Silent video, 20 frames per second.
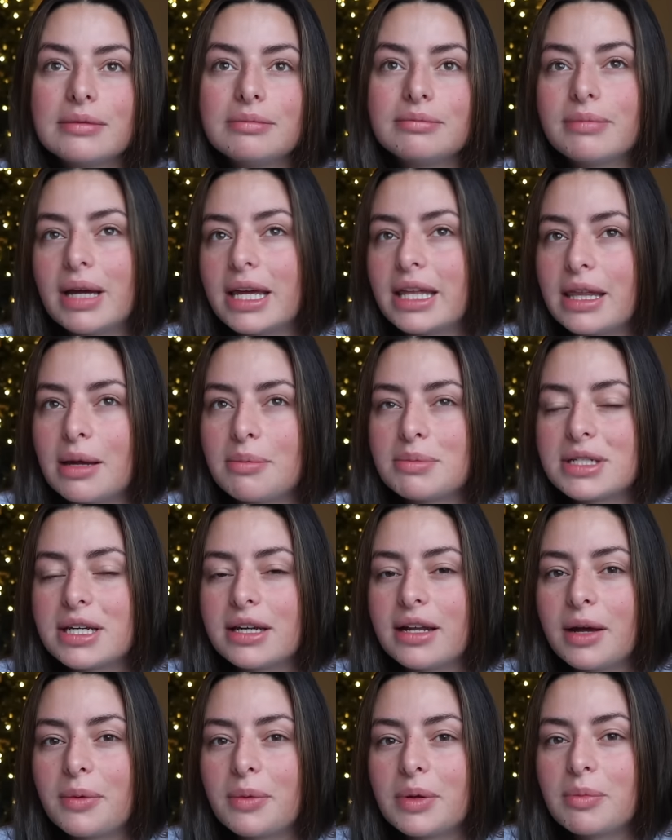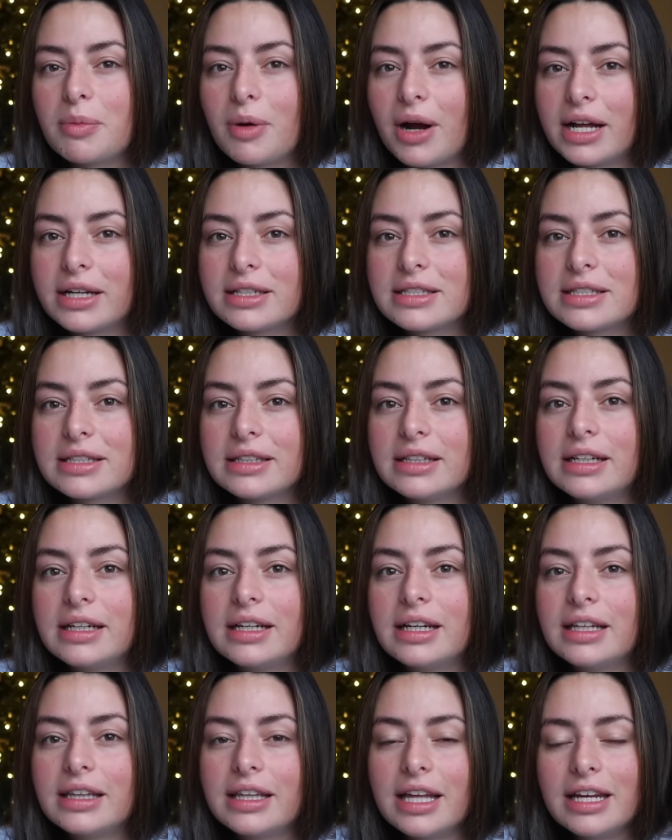make them tonight with Brad
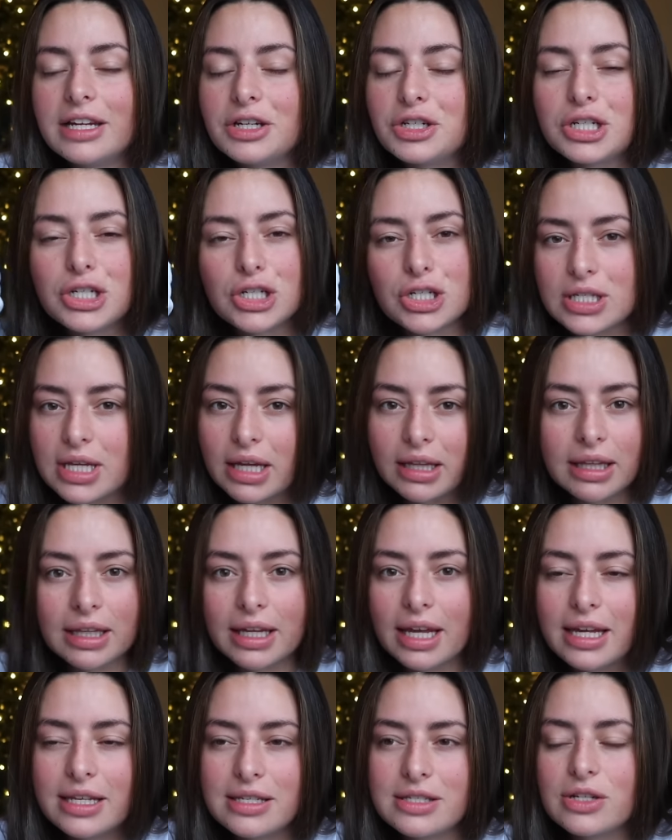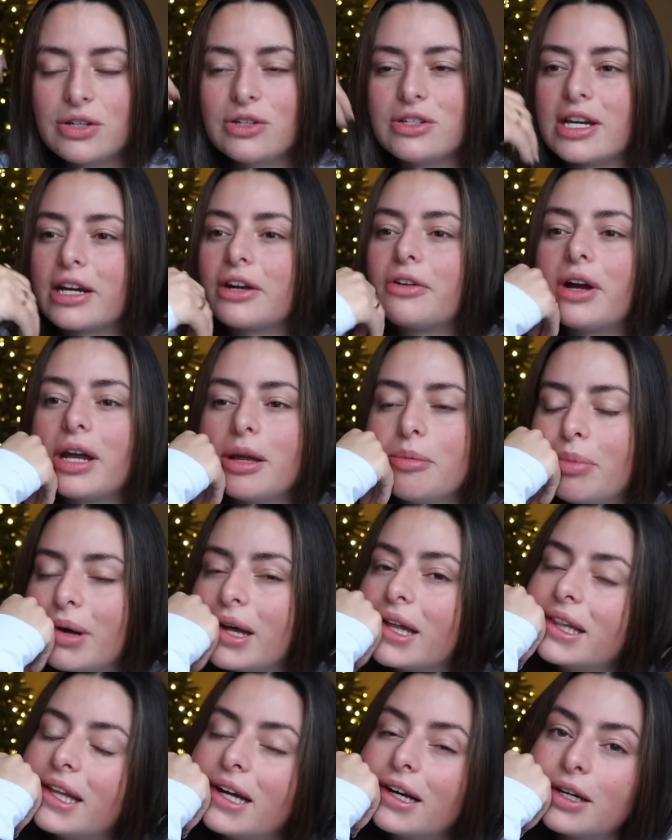they're literally just like the kits that you decorate
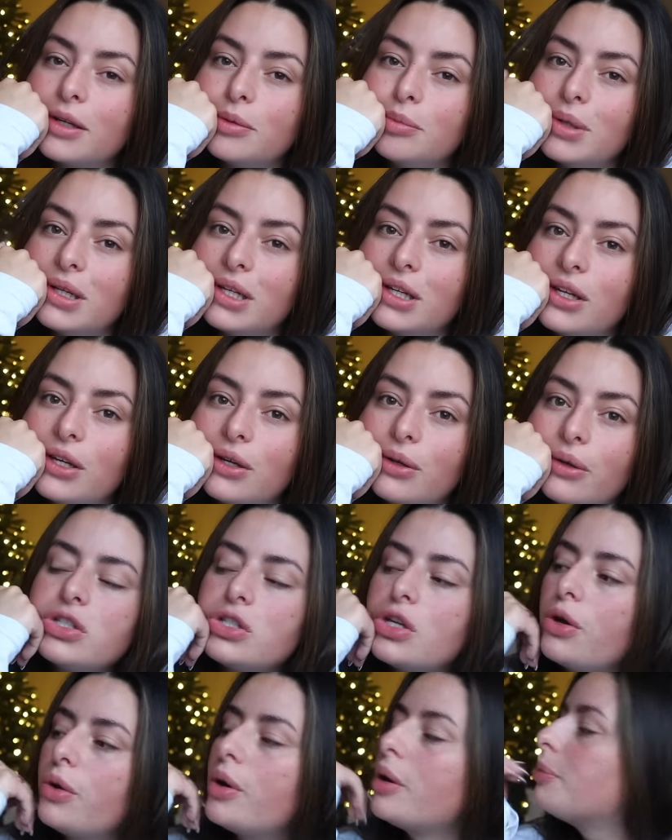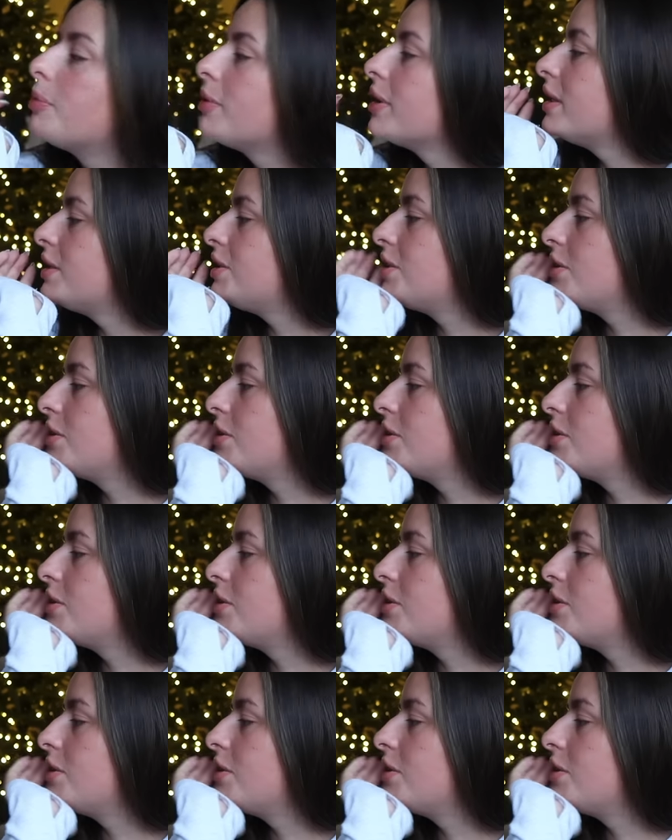but that could be cute so a pretty